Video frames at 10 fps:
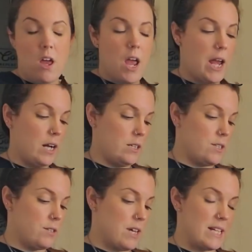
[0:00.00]
and
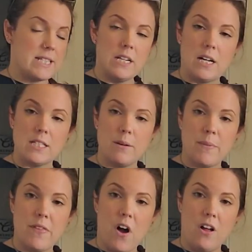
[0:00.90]
that's not
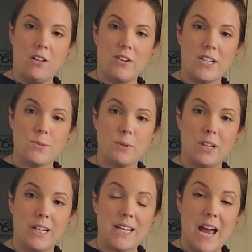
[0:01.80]
something that all of us would
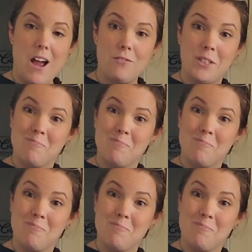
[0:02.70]
like to have.